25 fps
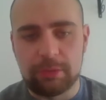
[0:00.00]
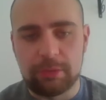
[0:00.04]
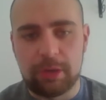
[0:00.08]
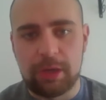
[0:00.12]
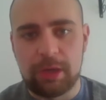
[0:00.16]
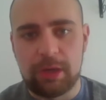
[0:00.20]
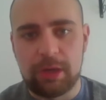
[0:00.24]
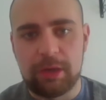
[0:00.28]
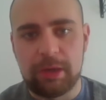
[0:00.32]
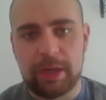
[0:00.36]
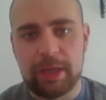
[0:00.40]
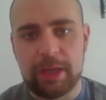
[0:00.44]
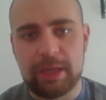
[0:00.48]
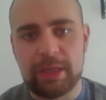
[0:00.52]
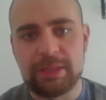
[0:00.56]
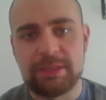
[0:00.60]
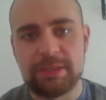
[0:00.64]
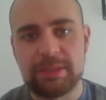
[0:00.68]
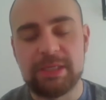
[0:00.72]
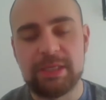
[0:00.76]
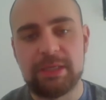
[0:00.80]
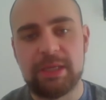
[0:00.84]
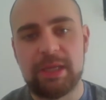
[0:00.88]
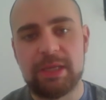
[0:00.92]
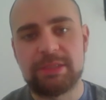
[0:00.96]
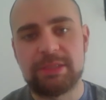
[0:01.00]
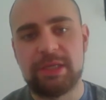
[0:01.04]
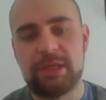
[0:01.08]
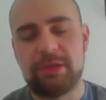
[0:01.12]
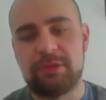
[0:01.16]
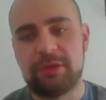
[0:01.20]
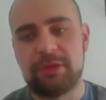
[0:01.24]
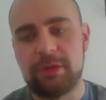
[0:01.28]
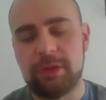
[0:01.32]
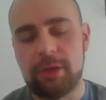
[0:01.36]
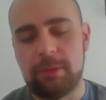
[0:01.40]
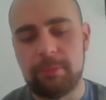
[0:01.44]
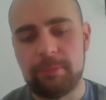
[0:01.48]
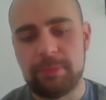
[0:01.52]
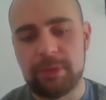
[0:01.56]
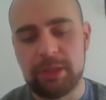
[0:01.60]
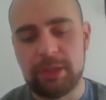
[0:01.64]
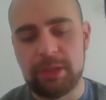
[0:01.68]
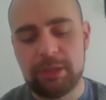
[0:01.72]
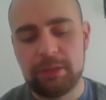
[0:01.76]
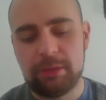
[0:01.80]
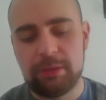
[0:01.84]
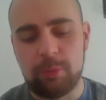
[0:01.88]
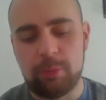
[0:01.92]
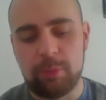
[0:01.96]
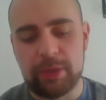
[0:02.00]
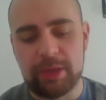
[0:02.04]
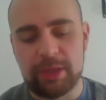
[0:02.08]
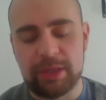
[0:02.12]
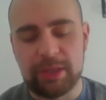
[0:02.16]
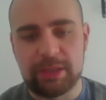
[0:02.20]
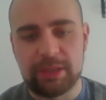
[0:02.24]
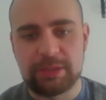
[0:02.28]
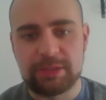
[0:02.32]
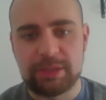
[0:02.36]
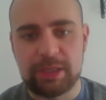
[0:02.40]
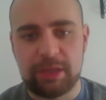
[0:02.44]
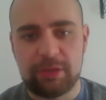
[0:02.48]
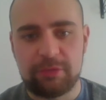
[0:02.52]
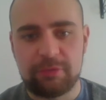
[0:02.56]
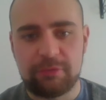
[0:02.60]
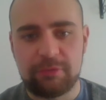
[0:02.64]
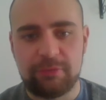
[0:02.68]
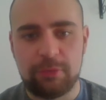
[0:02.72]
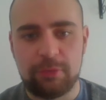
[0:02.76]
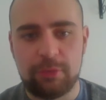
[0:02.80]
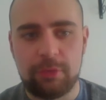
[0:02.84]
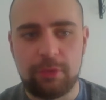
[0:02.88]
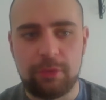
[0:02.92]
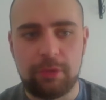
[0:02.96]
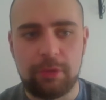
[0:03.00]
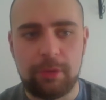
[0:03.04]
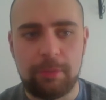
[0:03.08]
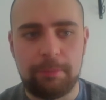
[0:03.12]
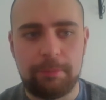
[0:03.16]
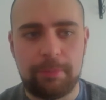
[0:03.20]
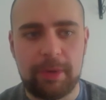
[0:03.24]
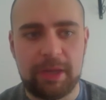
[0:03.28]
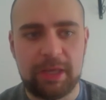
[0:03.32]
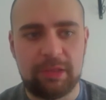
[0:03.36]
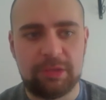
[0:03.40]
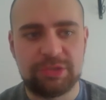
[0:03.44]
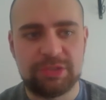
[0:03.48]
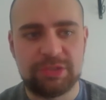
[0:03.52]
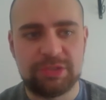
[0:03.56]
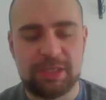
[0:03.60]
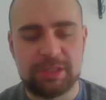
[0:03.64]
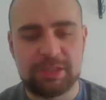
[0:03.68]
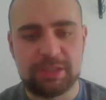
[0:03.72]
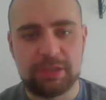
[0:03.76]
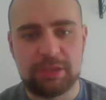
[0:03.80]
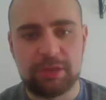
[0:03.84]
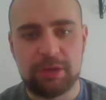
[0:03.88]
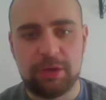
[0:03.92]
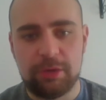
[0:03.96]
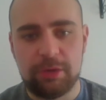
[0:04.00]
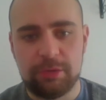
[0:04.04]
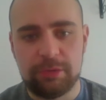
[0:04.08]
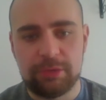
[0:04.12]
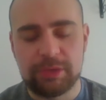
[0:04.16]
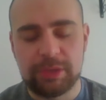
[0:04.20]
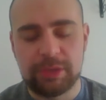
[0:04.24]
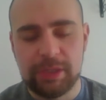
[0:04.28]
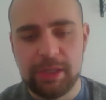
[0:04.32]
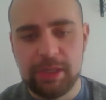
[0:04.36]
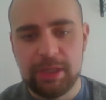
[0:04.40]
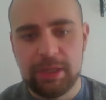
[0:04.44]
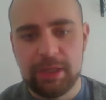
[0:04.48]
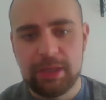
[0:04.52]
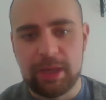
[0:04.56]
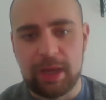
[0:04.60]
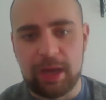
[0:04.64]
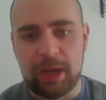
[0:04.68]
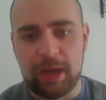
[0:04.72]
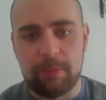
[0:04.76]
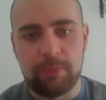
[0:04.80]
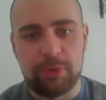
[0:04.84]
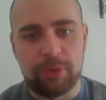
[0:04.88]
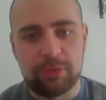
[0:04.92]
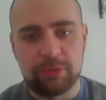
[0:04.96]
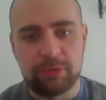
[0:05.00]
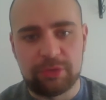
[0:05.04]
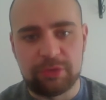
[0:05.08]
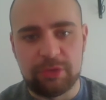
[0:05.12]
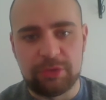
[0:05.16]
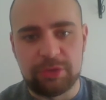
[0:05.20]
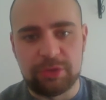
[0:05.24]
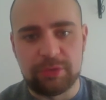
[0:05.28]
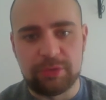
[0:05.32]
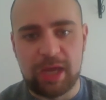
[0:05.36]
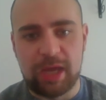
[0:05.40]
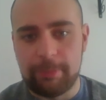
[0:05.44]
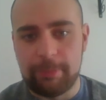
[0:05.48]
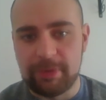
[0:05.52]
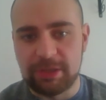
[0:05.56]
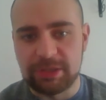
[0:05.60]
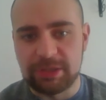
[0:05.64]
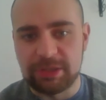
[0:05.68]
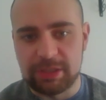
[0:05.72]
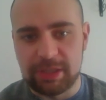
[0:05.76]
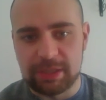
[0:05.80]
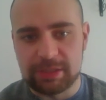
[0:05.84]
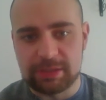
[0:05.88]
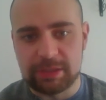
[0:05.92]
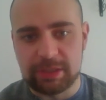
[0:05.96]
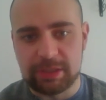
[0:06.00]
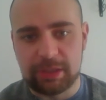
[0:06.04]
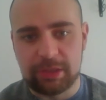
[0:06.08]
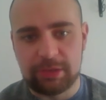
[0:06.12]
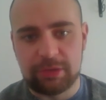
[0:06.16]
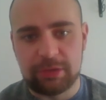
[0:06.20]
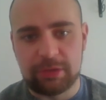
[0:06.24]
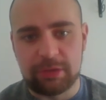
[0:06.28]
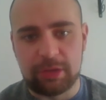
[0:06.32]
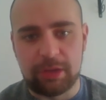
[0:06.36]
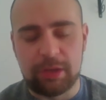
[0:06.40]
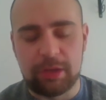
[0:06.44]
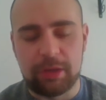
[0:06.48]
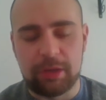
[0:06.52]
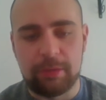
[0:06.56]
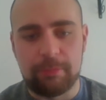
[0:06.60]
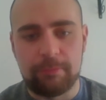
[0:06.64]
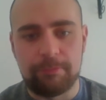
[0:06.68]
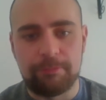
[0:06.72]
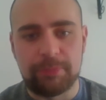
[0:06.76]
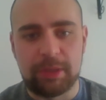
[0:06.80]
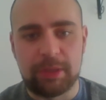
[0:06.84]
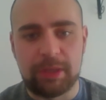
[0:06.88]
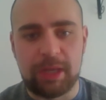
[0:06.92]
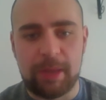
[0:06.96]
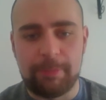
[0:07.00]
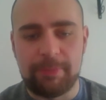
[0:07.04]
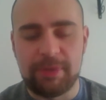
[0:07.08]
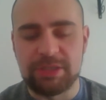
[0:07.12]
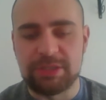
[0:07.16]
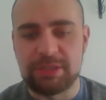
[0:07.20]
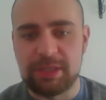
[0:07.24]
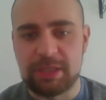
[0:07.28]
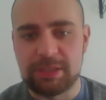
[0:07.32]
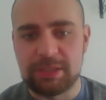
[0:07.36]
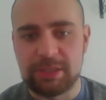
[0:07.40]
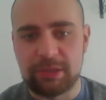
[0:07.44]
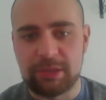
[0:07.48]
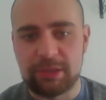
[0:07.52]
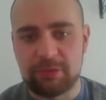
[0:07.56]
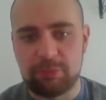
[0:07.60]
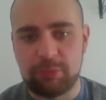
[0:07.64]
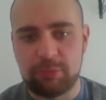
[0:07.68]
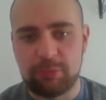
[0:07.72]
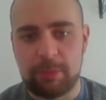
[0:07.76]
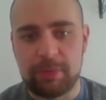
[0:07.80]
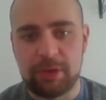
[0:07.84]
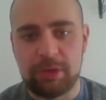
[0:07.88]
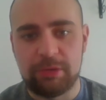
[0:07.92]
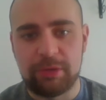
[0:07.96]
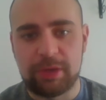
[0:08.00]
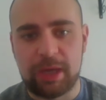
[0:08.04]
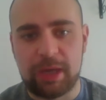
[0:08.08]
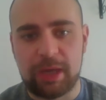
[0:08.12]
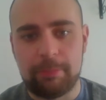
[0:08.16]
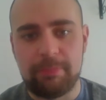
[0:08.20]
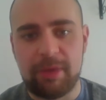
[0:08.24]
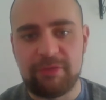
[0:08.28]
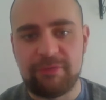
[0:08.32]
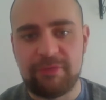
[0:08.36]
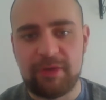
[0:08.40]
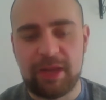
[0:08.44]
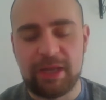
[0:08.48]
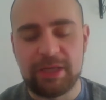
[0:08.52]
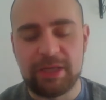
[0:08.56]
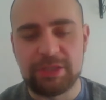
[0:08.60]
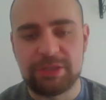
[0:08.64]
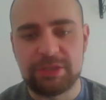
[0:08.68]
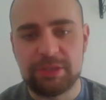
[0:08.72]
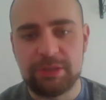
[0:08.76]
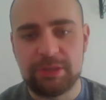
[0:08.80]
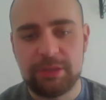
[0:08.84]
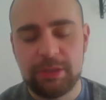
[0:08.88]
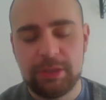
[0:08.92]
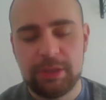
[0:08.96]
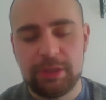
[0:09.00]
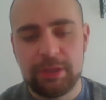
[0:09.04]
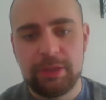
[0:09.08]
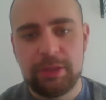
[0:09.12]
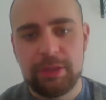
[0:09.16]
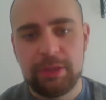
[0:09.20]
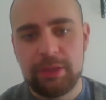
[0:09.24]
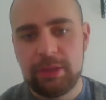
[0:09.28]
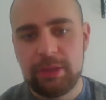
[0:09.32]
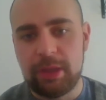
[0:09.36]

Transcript: are a DNA testing company. We test for base genetic code and we also do epigenetics. Um, and epigenetics is when we look at methylation. Yeah.